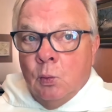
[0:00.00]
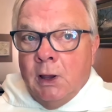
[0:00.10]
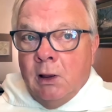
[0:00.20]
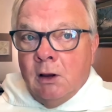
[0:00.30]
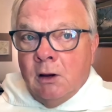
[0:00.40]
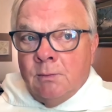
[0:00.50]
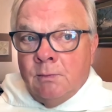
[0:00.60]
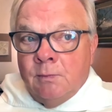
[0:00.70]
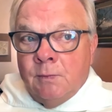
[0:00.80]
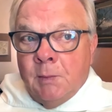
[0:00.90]

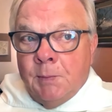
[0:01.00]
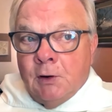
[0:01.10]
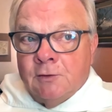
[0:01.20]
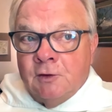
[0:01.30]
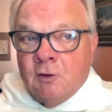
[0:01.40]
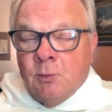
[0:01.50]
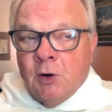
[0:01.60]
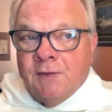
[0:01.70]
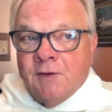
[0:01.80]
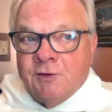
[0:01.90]
welcome the person who
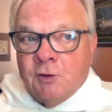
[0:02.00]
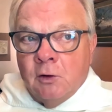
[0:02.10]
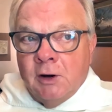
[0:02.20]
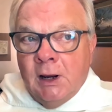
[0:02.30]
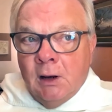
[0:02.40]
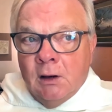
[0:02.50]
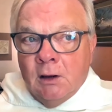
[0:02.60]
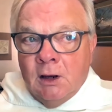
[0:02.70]
brought the story.